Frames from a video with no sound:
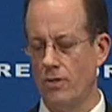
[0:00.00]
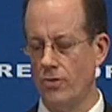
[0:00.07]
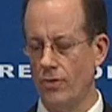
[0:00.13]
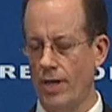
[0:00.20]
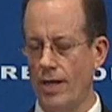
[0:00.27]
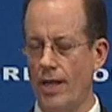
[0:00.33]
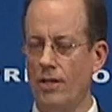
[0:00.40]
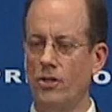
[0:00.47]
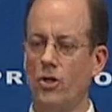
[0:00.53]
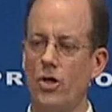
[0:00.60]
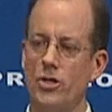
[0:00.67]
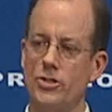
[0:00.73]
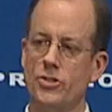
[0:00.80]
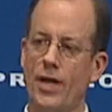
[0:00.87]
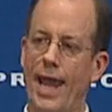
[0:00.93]
create a
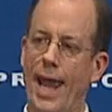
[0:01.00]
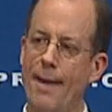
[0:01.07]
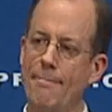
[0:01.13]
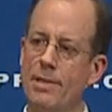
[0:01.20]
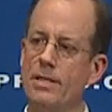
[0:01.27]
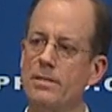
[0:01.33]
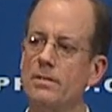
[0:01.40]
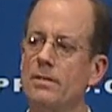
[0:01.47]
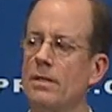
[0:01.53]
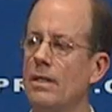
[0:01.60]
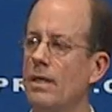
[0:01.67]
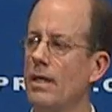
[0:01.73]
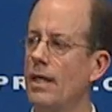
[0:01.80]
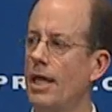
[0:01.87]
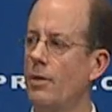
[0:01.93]
larger ambit
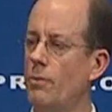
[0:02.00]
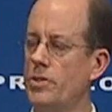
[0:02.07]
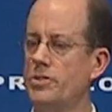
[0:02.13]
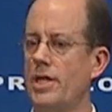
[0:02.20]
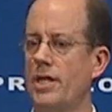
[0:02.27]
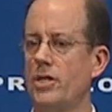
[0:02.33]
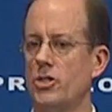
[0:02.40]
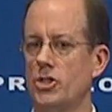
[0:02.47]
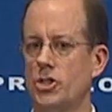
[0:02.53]
in which they can